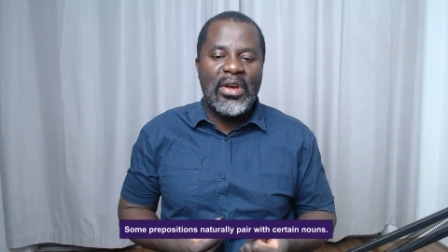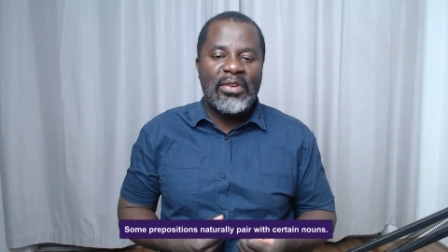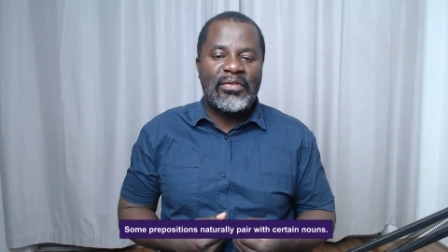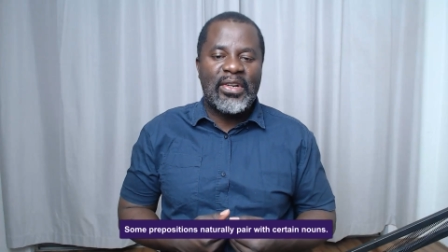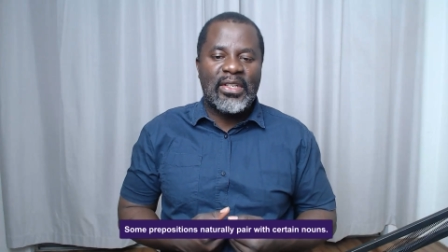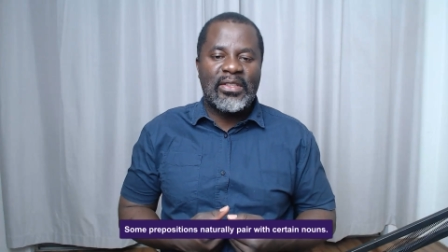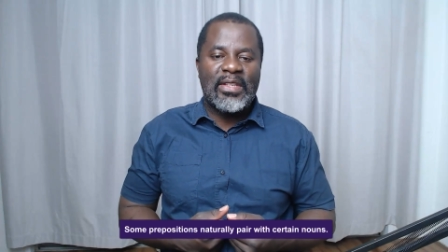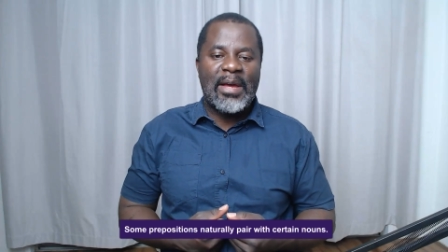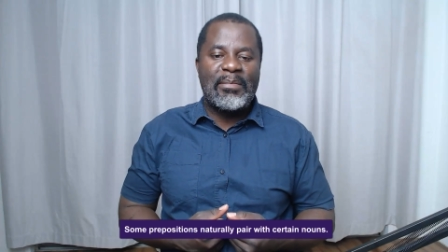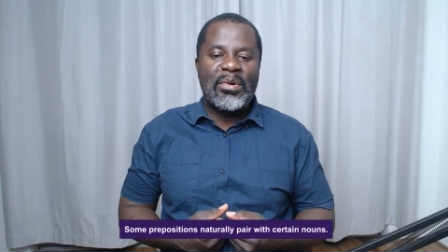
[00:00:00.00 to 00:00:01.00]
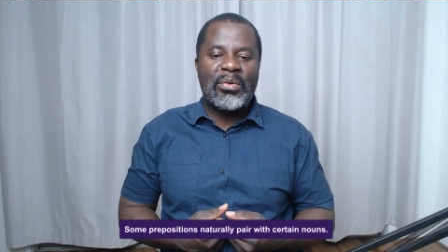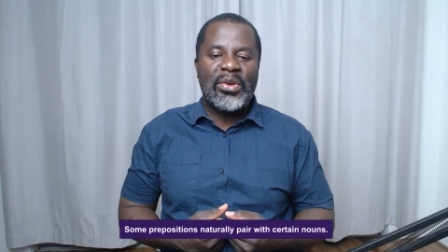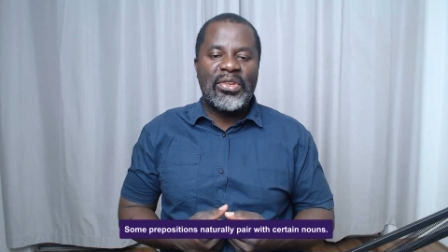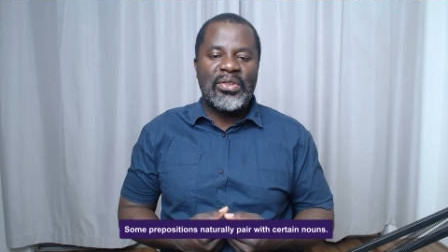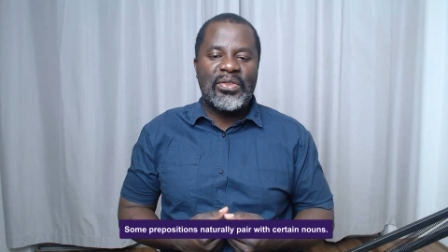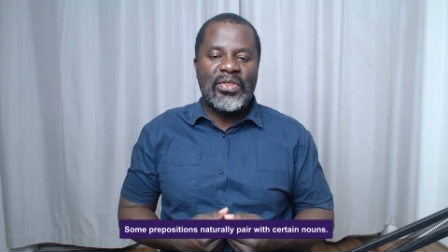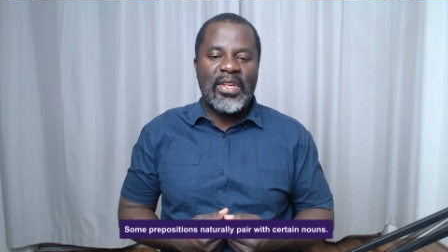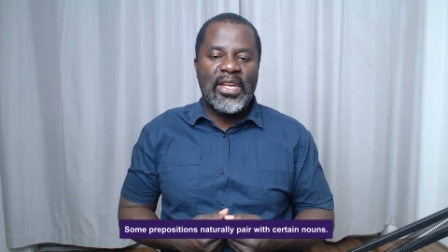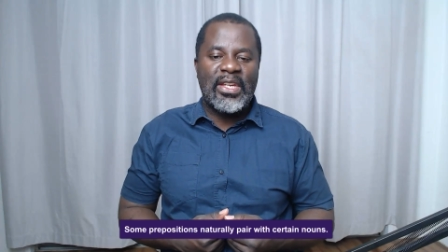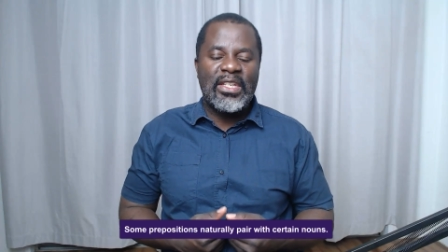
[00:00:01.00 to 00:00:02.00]
For example, when you
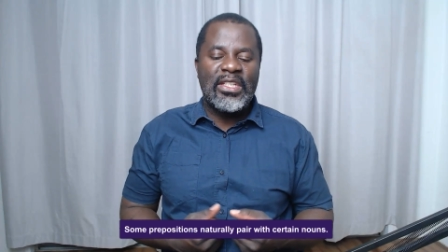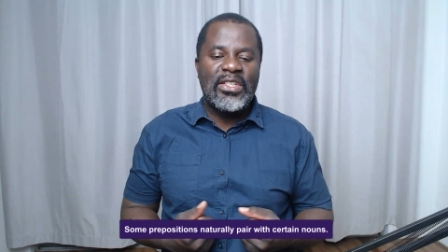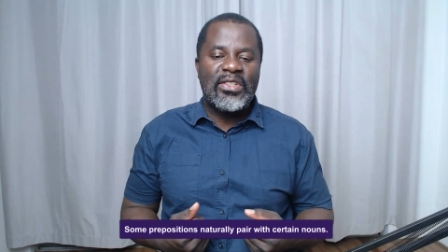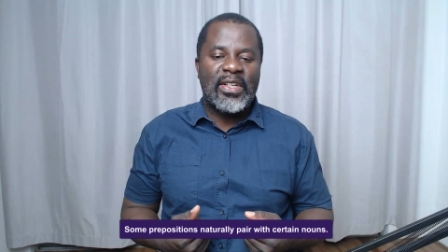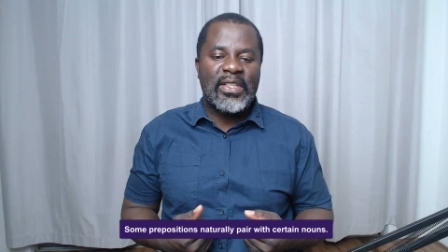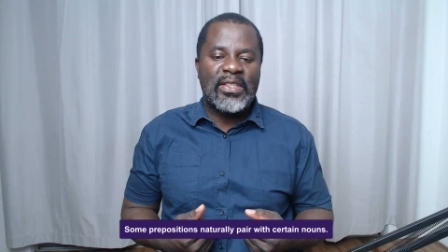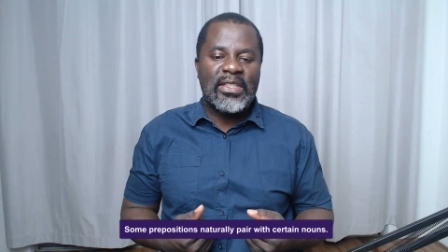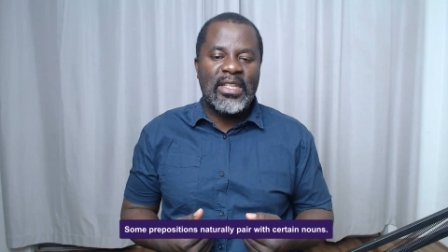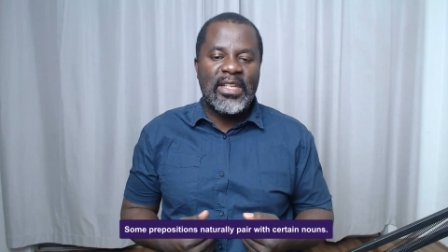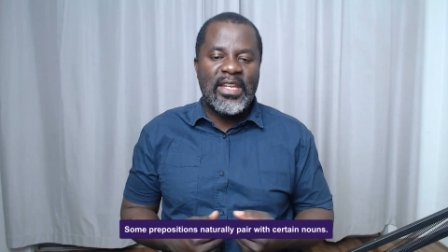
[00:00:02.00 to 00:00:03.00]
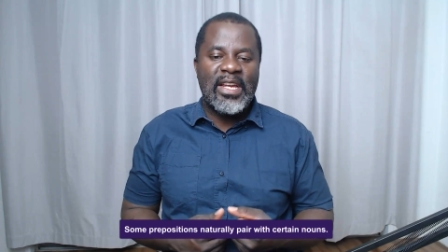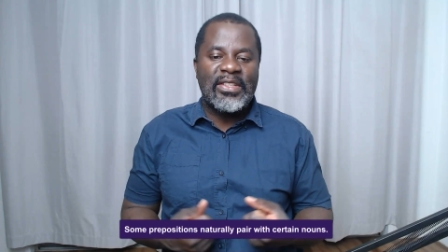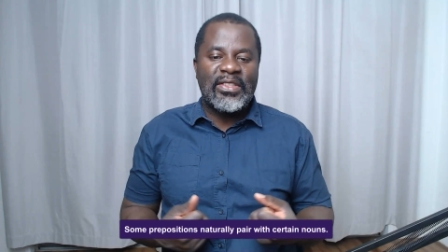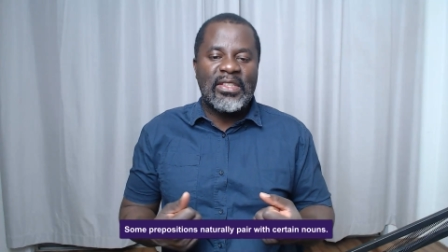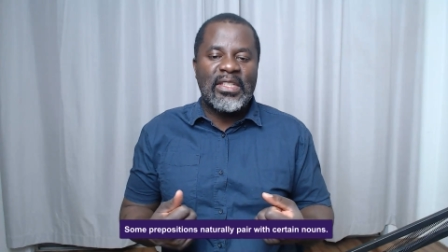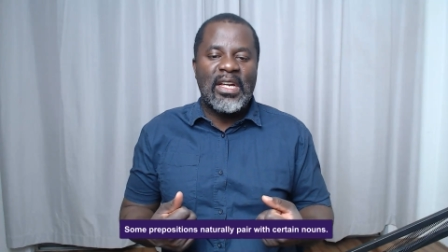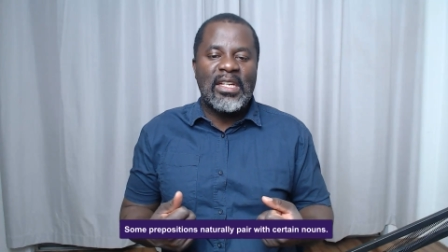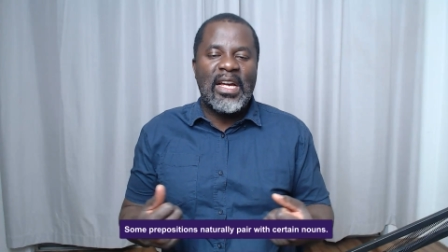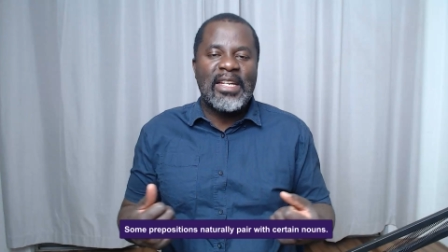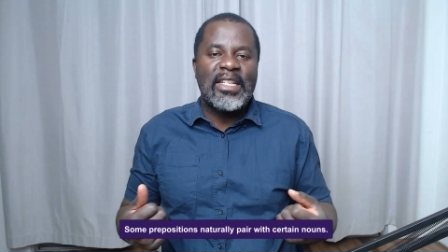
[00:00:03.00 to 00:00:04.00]
say interest, he has
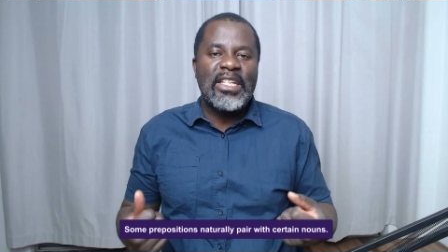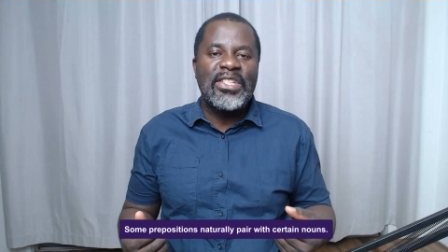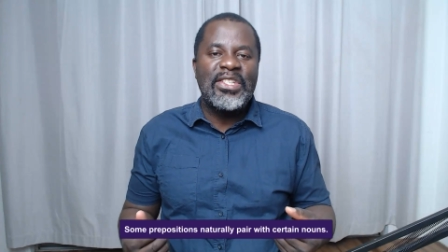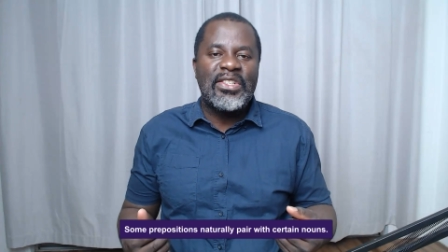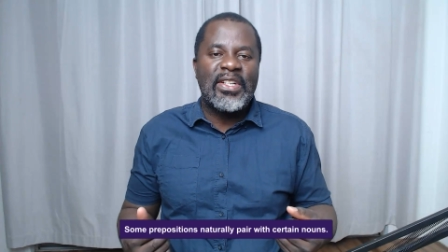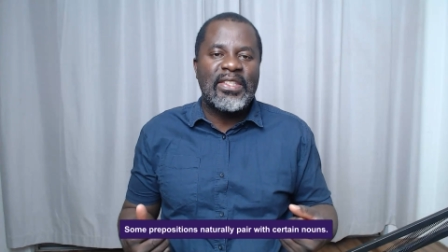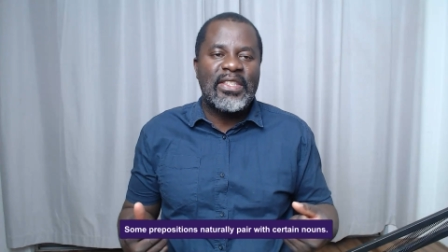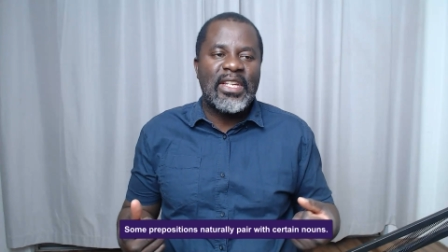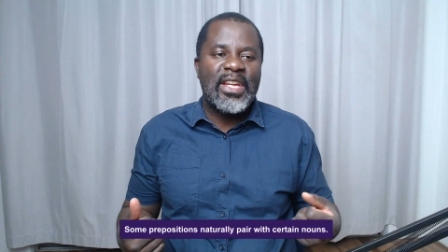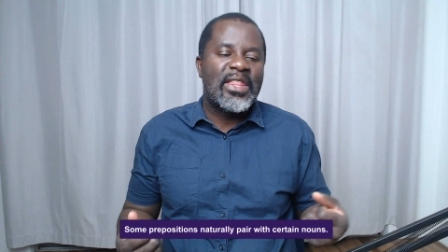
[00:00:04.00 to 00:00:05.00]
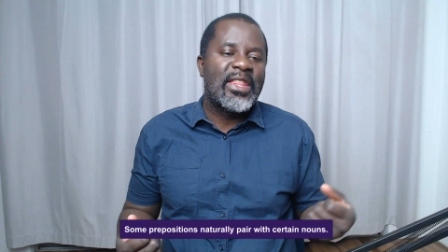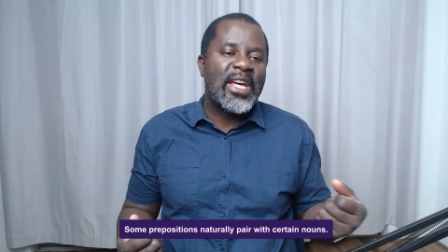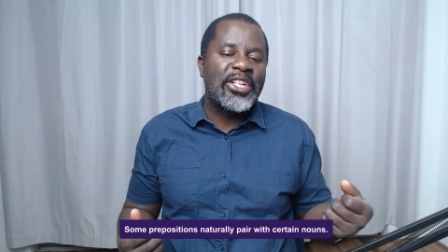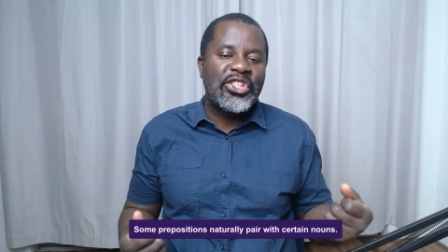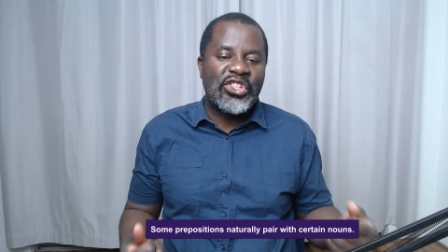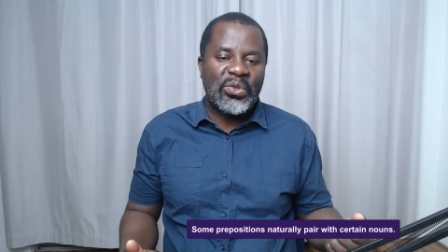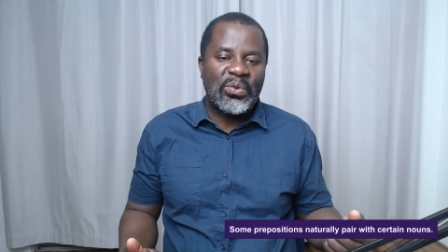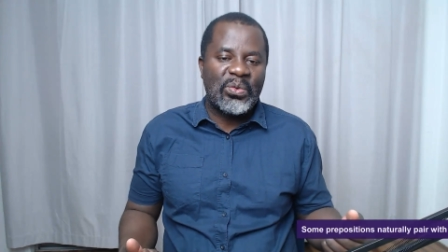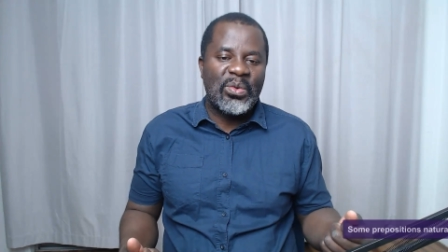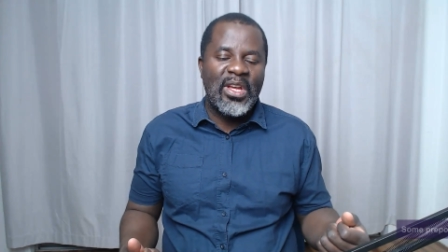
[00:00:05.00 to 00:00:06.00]
an interest in that
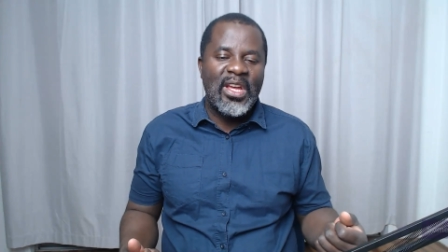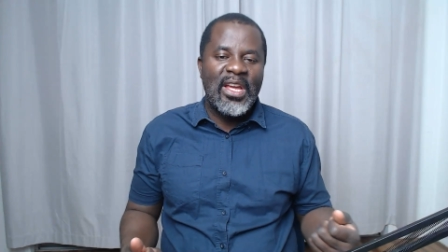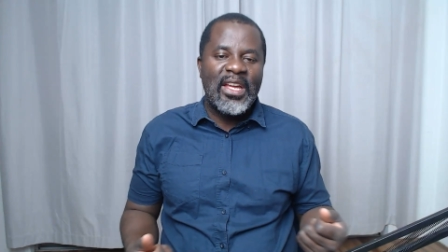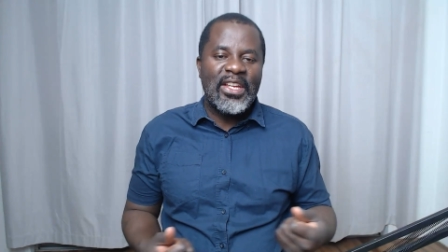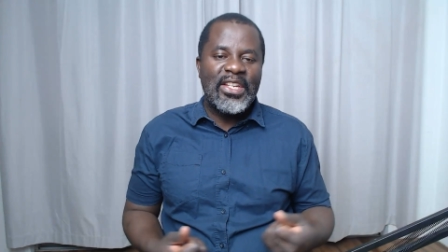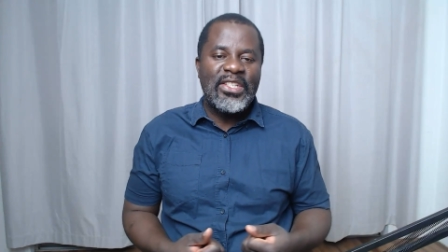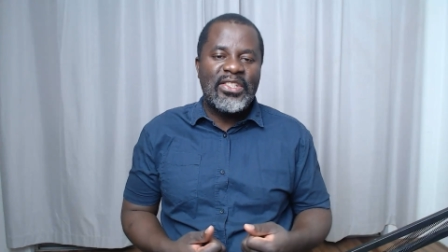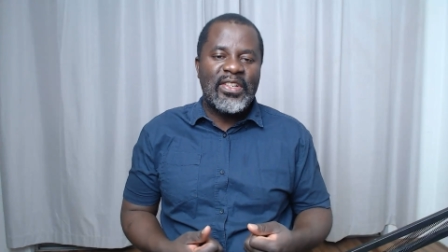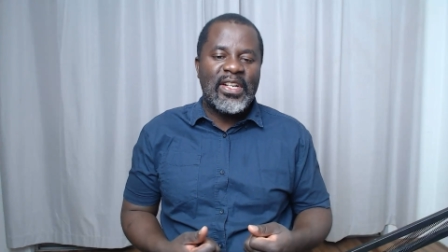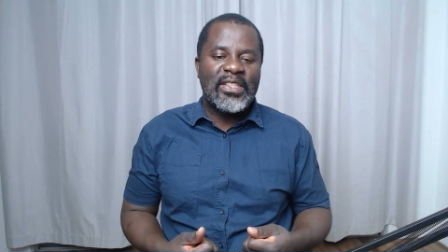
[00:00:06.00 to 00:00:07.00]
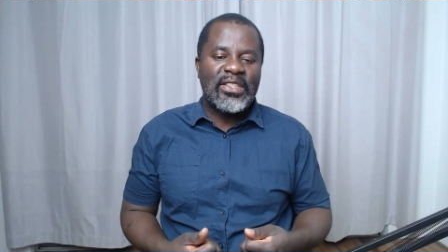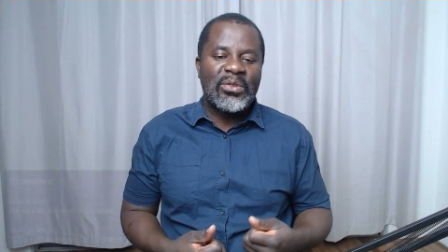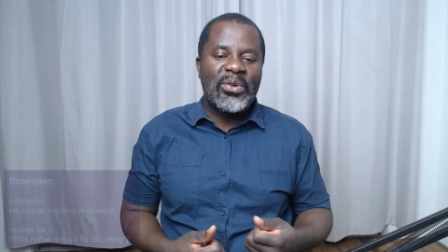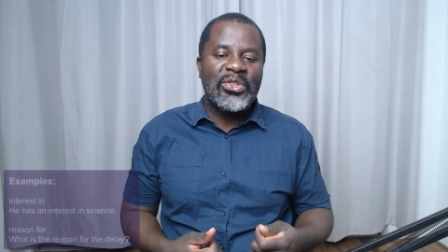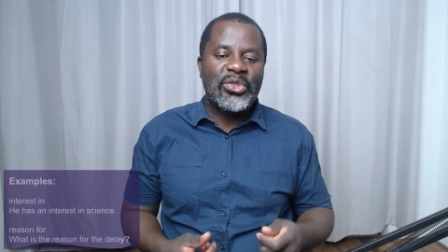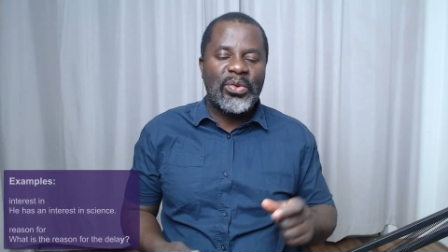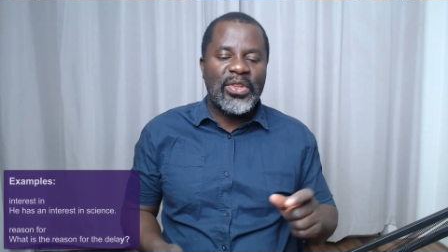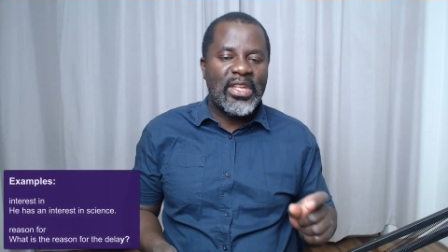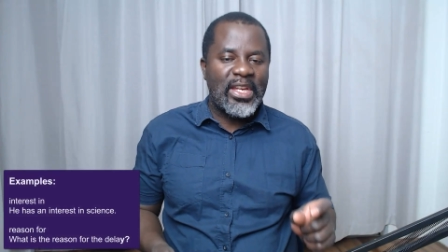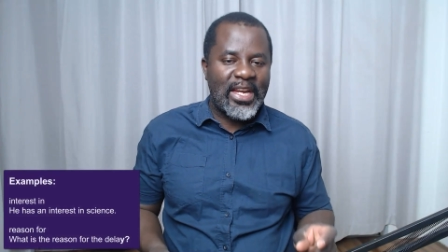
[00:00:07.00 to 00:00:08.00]
shoe. Interest goes
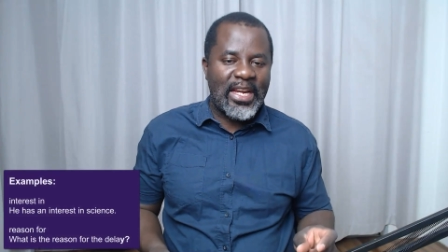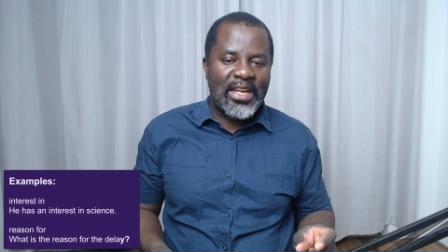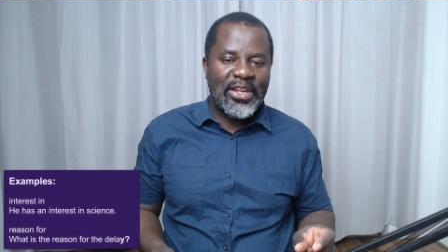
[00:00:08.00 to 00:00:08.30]
with in.